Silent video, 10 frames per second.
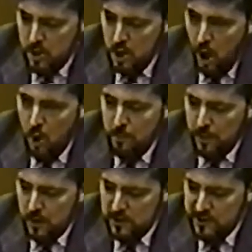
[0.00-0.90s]
No
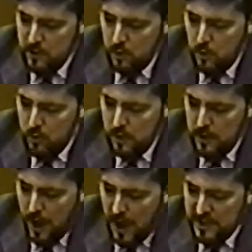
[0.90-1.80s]
person who
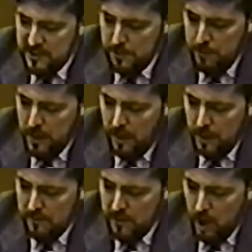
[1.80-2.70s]
denies the
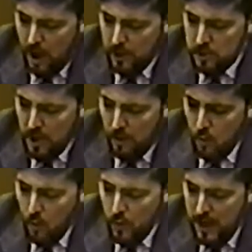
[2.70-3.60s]
being of God
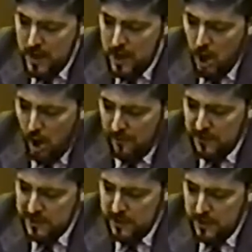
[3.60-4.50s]
shall hold any
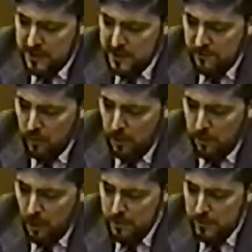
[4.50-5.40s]
office in the civil
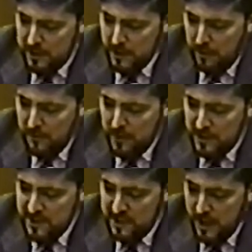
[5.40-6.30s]
departments of
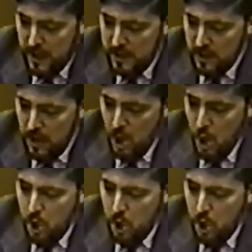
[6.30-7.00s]
this state,